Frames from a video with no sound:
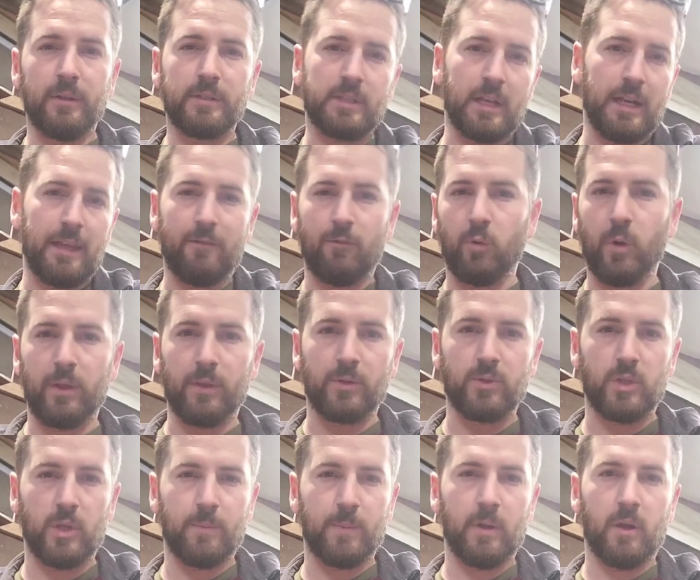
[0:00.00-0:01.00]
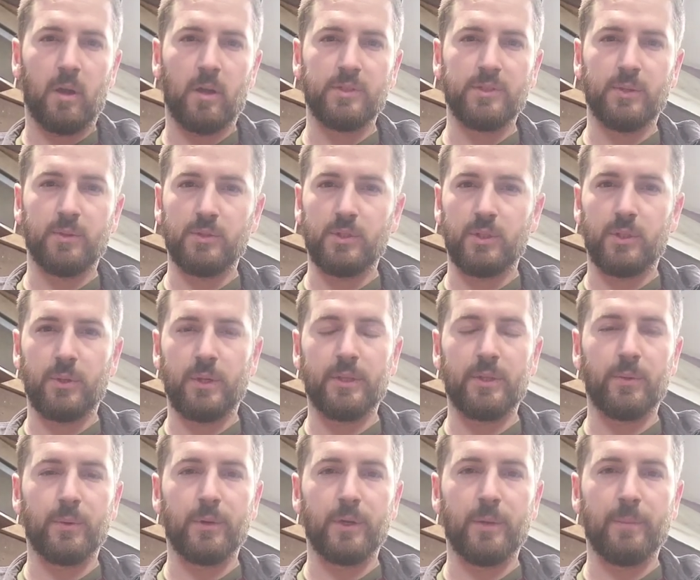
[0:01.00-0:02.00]
It's going to have weather stripping also, so you don't have
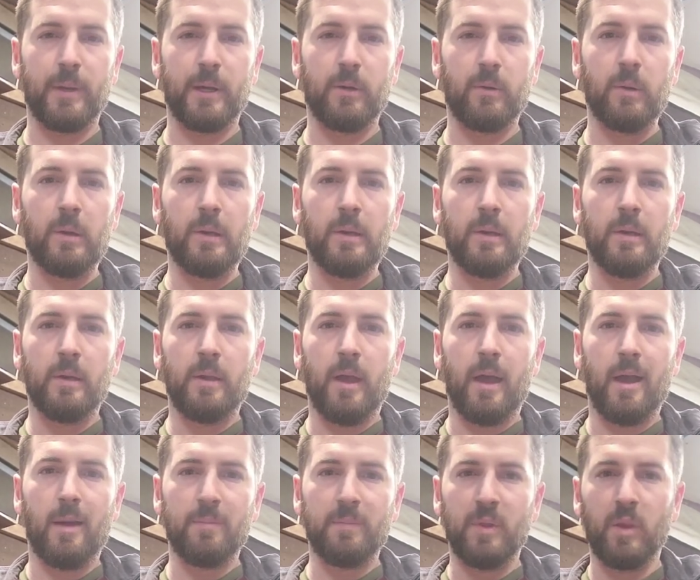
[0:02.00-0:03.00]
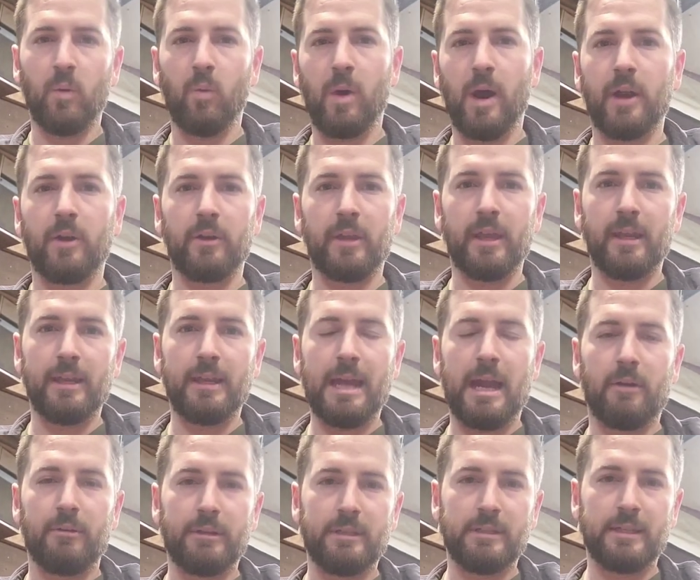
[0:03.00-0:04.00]
to worry about water getting
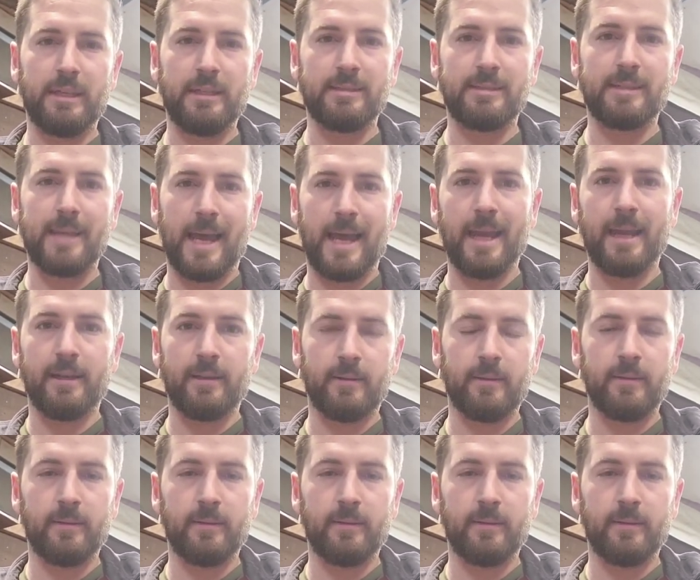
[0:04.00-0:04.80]
down inside,